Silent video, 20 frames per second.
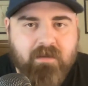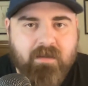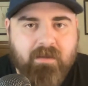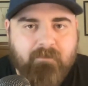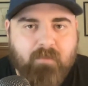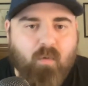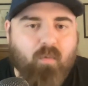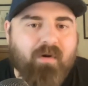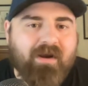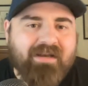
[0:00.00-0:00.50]

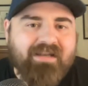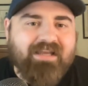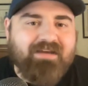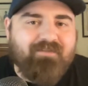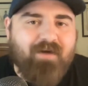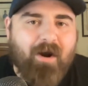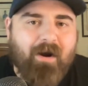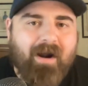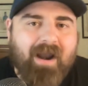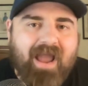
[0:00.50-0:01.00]
But we're going to give
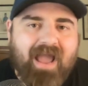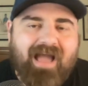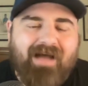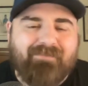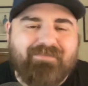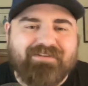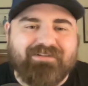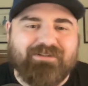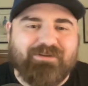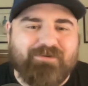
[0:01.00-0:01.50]
our
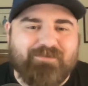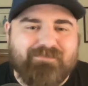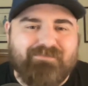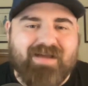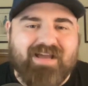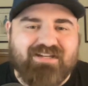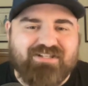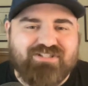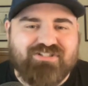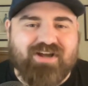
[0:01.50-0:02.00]
absolute
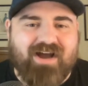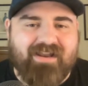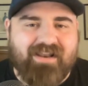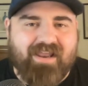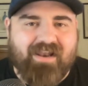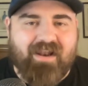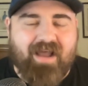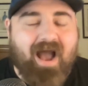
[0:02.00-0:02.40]
best shot at it.